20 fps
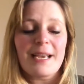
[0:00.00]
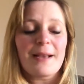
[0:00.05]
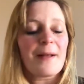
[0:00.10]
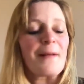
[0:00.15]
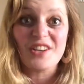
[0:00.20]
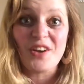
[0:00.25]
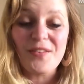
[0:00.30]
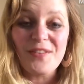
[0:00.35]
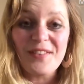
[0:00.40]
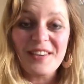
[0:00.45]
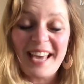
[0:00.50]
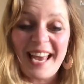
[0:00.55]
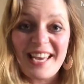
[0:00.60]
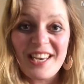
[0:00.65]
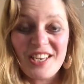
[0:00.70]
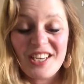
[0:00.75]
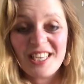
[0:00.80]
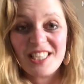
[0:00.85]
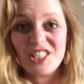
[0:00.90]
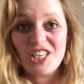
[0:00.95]
Don't forget you
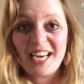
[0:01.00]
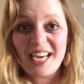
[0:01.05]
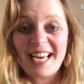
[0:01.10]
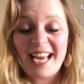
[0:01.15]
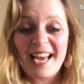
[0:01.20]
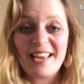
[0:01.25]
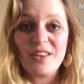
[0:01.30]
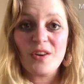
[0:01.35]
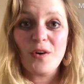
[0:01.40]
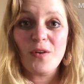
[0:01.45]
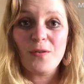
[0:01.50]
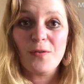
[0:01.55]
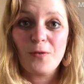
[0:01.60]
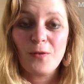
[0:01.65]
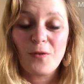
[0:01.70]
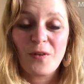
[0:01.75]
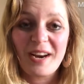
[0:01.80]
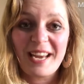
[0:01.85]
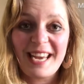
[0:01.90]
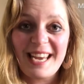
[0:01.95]
can check out your
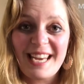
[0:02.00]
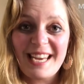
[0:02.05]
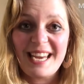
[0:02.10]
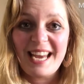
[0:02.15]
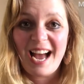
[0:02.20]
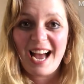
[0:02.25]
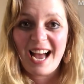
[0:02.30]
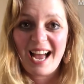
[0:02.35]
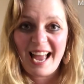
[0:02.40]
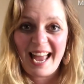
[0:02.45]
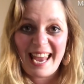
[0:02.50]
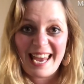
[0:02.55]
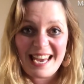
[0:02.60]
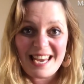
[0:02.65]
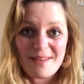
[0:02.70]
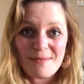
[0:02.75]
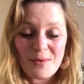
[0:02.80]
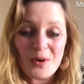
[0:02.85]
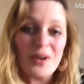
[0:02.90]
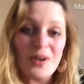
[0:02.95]
free
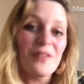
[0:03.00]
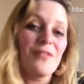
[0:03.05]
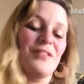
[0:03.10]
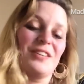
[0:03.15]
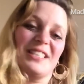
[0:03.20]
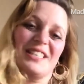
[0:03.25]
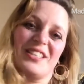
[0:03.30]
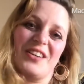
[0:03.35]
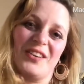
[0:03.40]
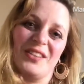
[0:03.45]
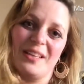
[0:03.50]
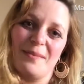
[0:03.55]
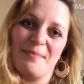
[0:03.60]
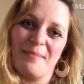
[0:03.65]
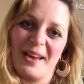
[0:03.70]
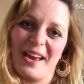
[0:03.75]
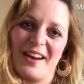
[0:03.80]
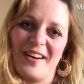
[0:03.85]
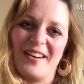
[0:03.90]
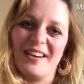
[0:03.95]
ebook for toddler
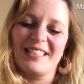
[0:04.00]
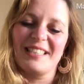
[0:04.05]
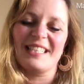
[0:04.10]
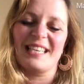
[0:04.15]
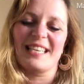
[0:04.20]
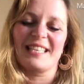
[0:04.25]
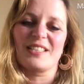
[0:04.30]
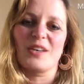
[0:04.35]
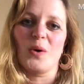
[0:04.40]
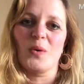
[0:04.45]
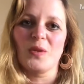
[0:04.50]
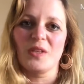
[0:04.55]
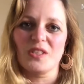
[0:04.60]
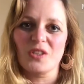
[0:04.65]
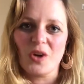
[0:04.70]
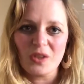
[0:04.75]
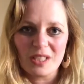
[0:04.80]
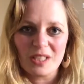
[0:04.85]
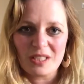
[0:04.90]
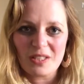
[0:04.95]
parents. It's called the
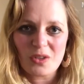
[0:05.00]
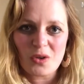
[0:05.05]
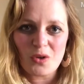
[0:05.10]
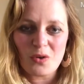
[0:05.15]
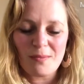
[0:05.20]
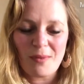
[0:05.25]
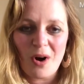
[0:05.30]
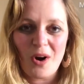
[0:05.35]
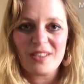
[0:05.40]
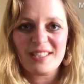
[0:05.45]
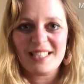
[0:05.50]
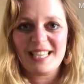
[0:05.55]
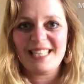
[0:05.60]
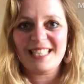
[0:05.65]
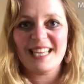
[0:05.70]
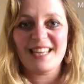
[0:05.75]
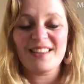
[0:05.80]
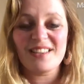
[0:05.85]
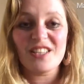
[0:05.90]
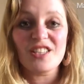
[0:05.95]
Toddler Toolbox. It's
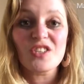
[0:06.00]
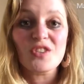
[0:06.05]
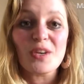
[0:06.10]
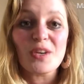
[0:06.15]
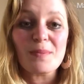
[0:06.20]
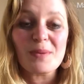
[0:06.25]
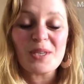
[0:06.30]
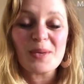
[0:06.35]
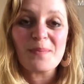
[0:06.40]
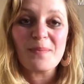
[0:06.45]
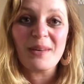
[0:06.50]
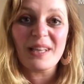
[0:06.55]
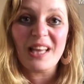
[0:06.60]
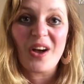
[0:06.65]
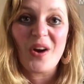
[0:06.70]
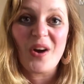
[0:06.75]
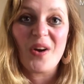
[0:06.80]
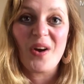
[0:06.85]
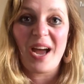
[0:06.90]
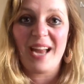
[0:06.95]
in the description
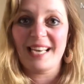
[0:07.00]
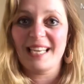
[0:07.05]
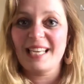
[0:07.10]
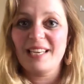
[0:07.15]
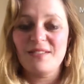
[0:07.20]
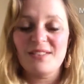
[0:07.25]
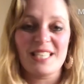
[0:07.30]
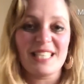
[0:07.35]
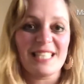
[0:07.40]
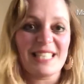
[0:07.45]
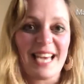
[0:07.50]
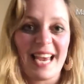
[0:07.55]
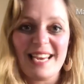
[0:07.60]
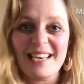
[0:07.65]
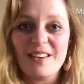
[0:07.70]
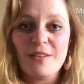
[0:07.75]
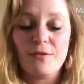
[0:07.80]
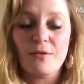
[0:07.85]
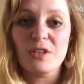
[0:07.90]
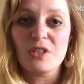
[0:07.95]
below and it gives you 10
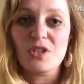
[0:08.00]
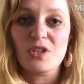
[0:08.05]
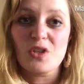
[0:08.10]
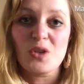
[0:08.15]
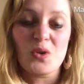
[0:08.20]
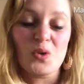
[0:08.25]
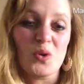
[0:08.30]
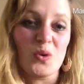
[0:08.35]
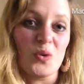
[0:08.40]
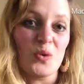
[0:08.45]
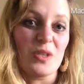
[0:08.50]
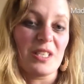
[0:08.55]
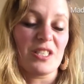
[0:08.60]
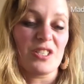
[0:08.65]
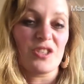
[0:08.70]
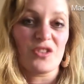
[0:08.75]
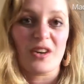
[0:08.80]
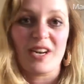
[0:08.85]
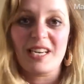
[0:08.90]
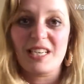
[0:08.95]
different tools and
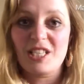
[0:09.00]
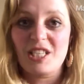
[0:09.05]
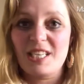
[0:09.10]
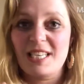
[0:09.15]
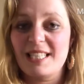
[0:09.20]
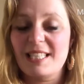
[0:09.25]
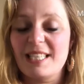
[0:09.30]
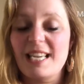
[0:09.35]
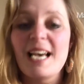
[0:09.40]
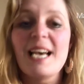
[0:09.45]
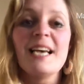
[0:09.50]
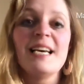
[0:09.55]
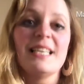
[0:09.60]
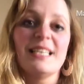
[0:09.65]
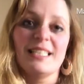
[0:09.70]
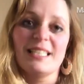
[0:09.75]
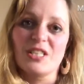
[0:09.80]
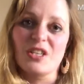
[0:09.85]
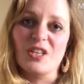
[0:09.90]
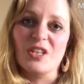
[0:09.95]
strategies
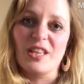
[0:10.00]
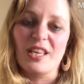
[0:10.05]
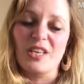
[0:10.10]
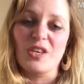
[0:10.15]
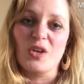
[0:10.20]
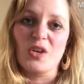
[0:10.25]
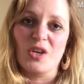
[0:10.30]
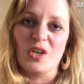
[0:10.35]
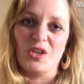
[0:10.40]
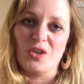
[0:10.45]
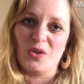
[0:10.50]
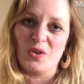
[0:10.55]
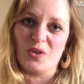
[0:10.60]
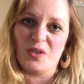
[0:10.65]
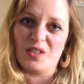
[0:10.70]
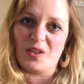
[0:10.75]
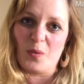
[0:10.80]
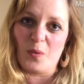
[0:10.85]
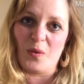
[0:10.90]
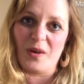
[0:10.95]
that you can
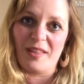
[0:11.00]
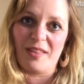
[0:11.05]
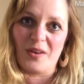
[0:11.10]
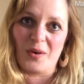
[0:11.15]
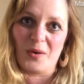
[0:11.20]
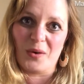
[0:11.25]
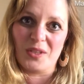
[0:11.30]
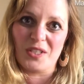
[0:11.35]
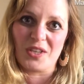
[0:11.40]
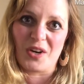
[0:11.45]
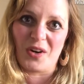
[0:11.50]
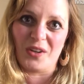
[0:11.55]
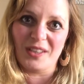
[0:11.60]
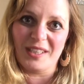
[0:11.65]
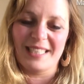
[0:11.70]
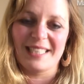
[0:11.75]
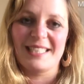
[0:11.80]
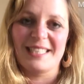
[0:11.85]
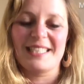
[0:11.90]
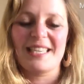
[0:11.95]
use with your
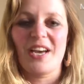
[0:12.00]
toddlers.